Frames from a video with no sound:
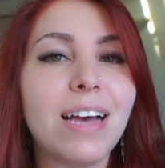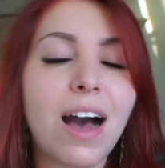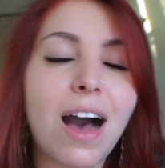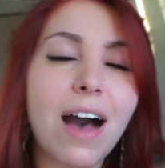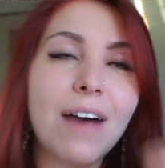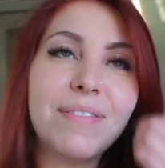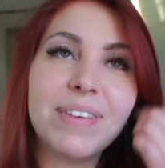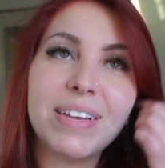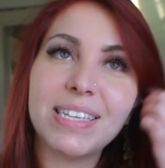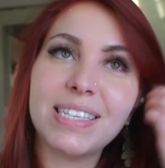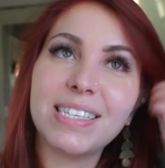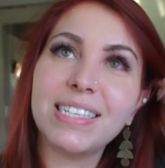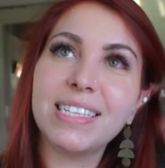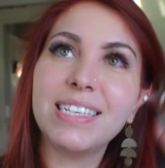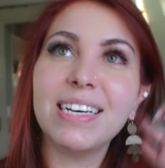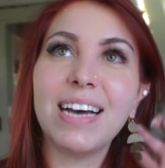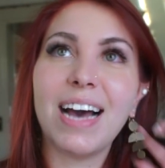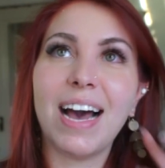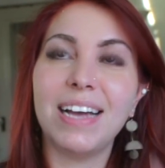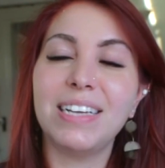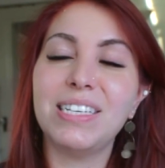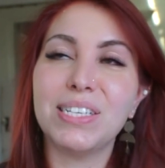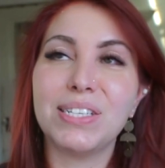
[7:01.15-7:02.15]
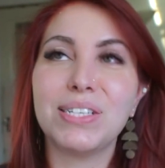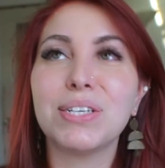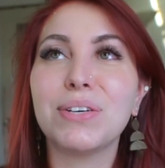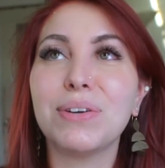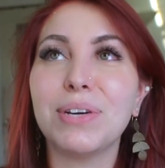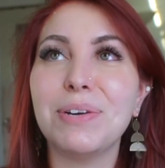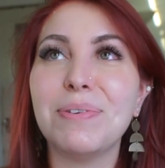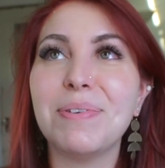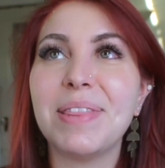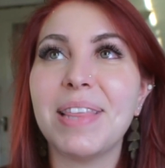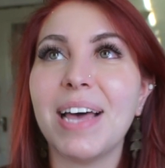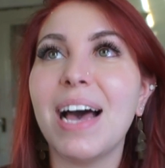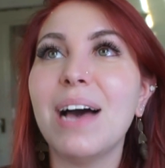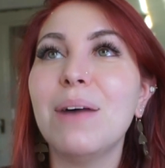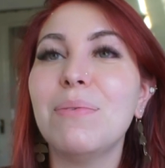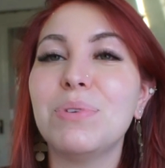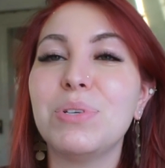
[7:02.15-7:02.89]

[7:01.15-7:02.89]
Obviously, I disagree with that,